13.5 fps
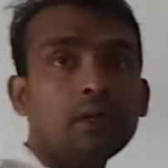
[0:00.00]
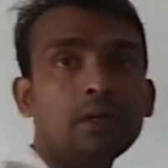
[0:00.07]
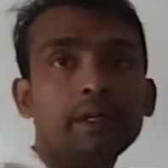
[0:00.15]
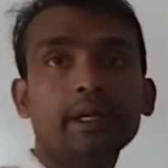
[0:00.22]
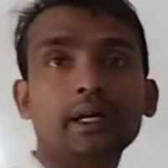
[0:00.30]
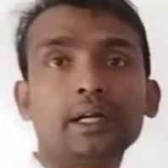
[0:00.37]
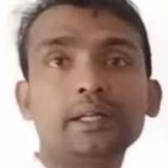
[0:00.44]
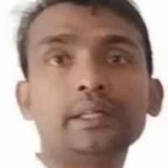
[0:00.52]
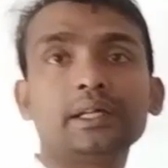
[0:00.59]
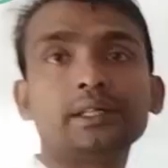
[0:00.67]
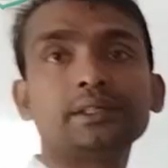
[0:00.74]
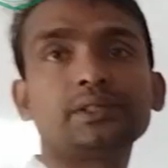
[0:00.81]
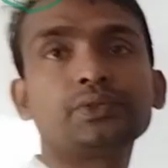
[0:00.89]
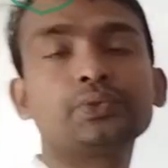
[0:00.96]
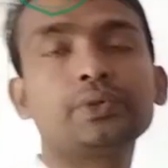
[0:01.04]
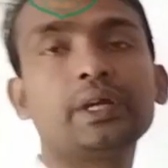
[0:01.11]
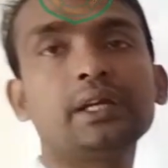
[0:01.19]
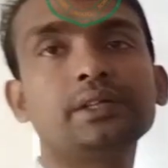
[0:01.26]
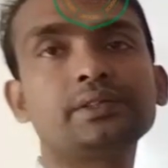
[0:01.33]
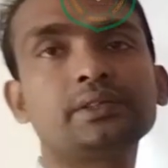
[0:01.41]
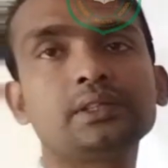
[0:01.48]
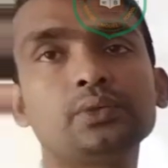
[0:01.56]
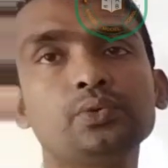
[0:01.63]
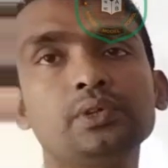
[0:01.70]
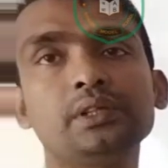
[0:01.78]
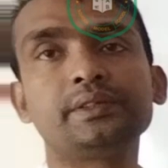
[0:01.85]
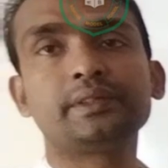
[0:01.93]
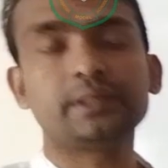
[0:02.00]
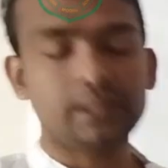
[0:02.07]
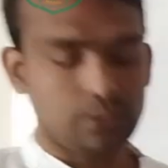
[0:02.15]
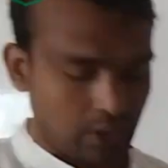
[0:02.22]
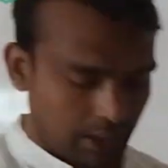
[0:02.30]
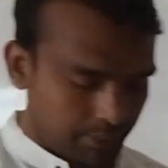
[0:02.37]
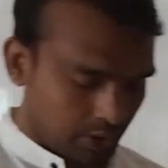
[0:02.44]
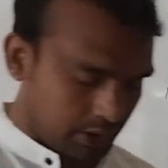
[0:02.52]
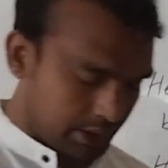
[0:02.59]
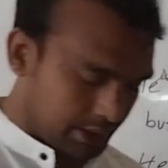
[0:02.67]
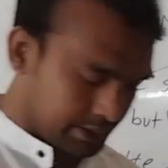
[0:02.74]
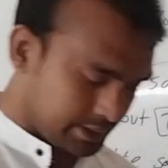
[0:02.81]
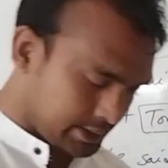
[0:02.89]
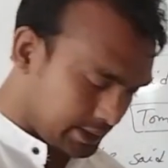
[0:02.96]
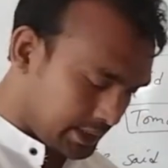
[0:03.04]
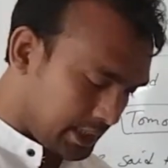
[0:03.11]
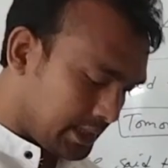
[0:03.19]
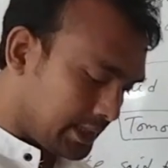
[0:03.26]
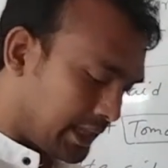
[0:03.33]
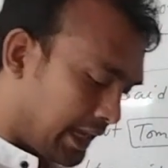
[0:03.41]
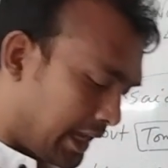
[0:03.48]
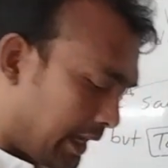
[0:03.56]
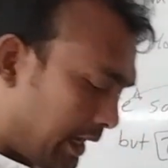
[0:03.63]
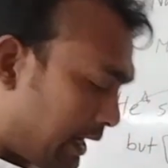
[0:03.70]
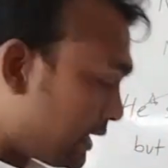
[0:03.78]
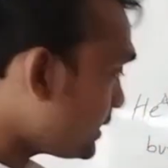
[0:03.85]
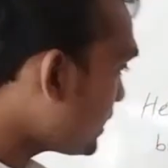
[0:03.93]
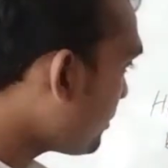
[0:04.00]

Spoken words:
Here, dear students, you have already seen that,